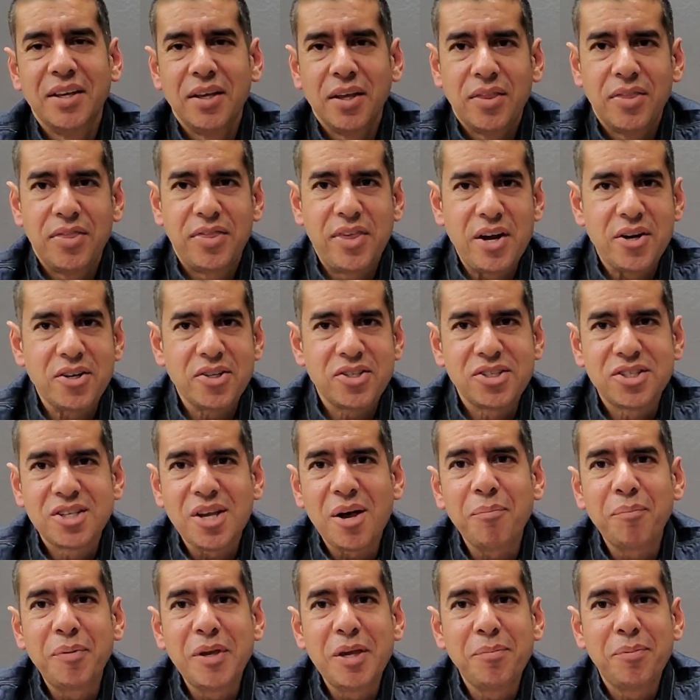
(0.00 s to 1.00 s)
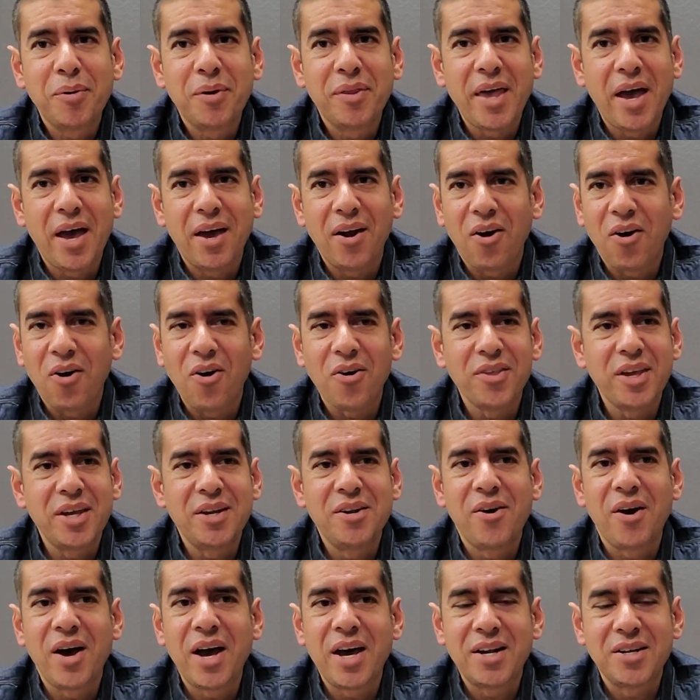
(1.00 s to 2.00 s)
there's some people that all they
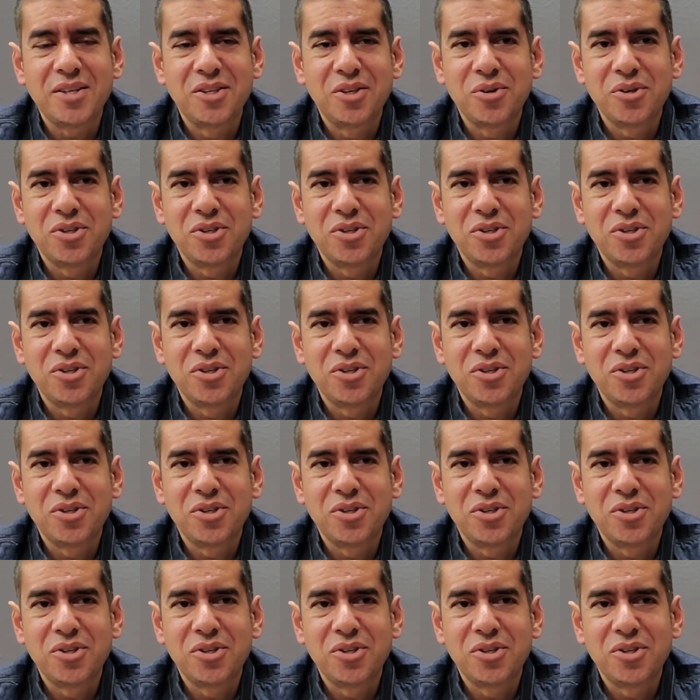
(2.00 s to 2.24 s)
know how to do